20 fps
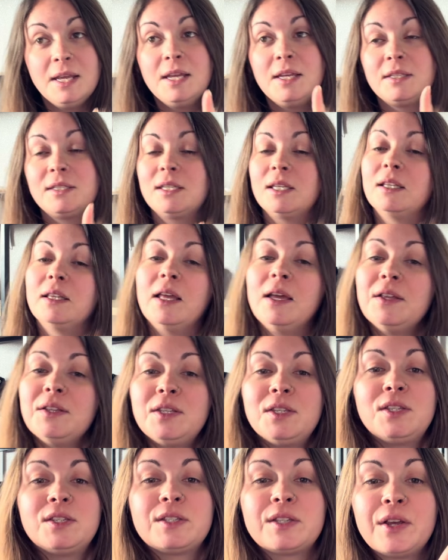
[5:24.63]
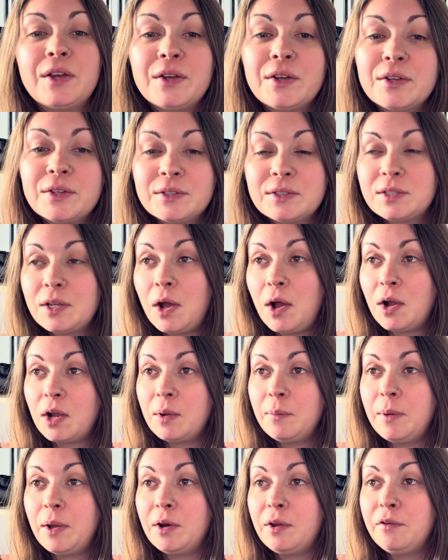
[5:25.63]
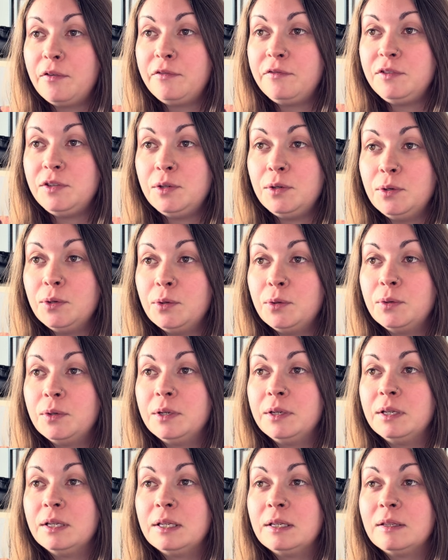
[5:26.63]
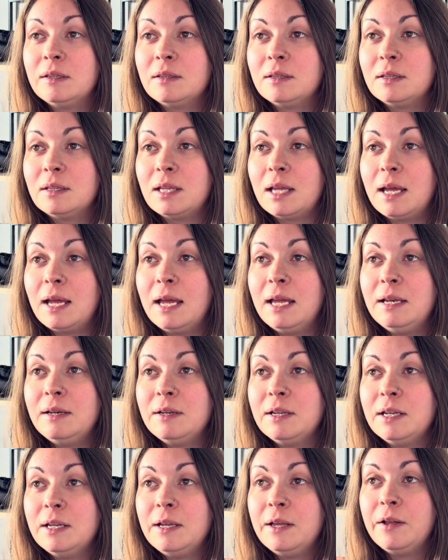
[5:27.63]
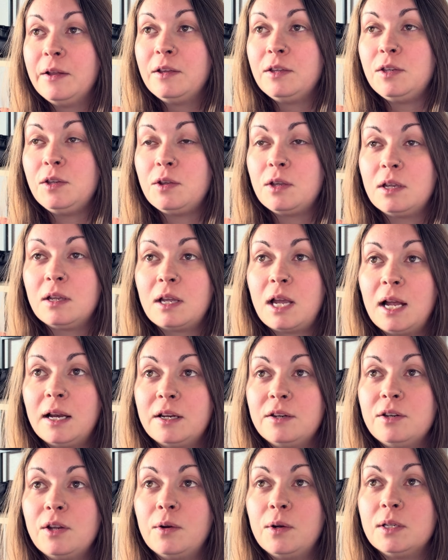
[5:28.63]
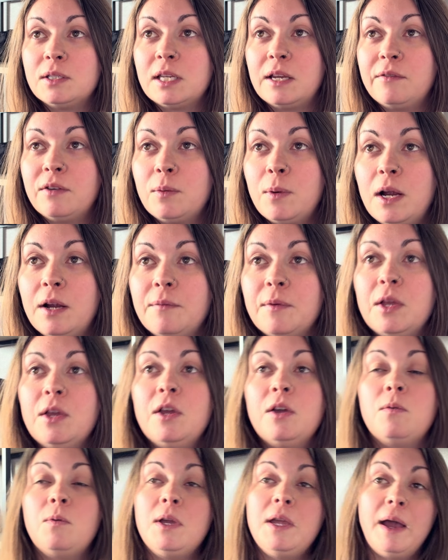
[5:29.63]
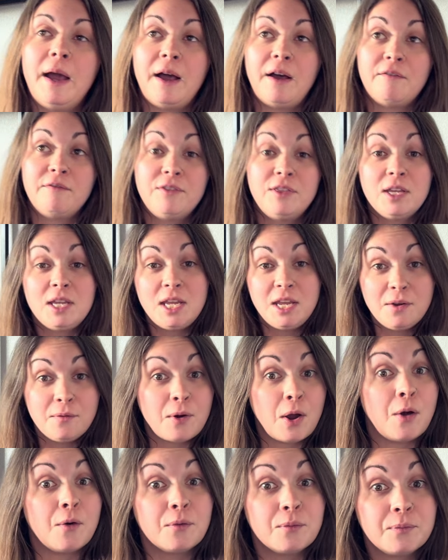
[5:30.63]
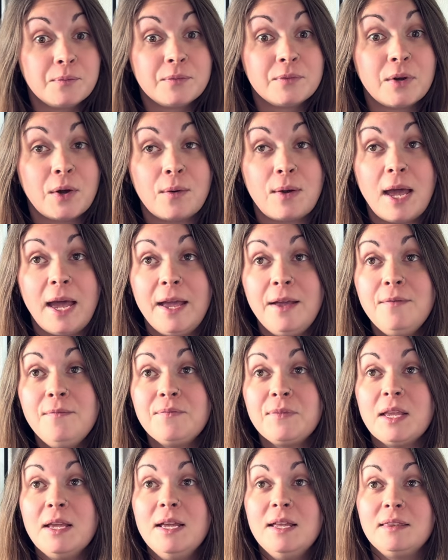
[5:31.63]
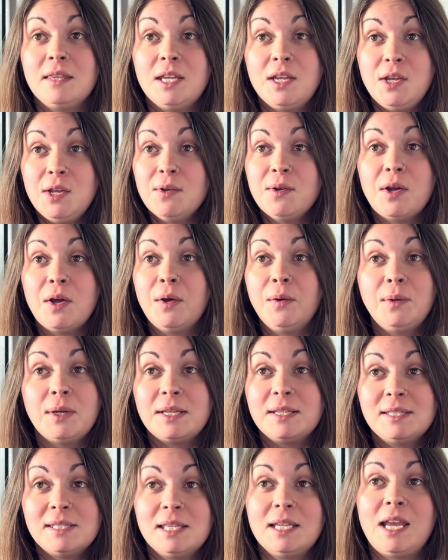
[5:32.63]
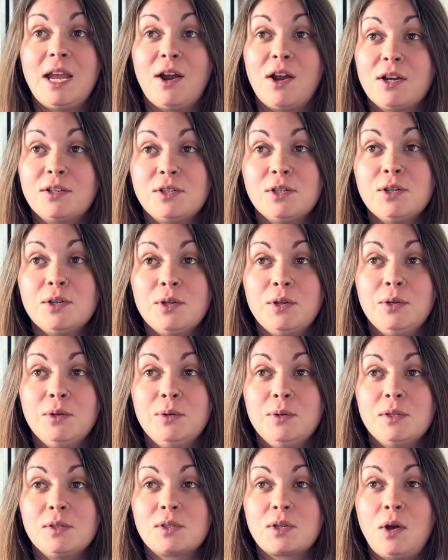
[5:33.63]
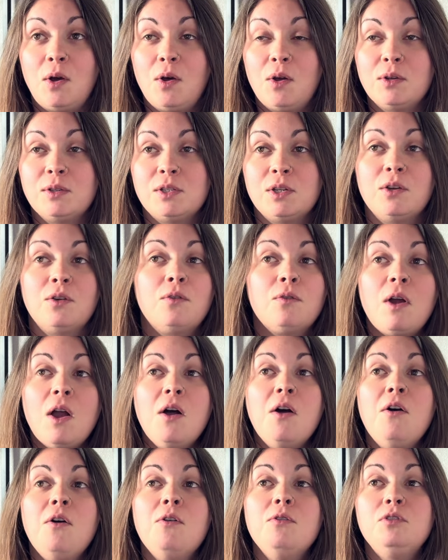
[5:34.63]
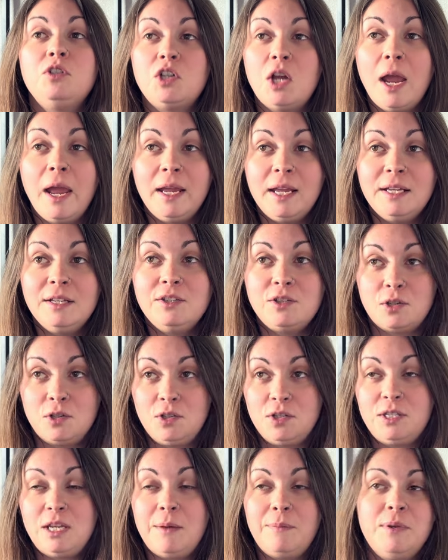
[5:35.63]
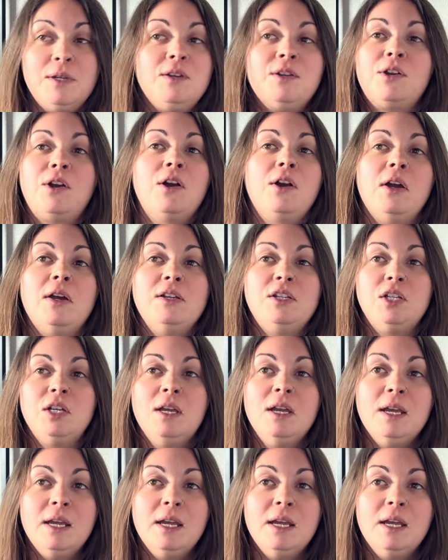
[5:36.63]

So let's talk about a few that you can kind of notice everywhere. We have the hero, okay? The hero is the character who is called to grow, change, or step into courage.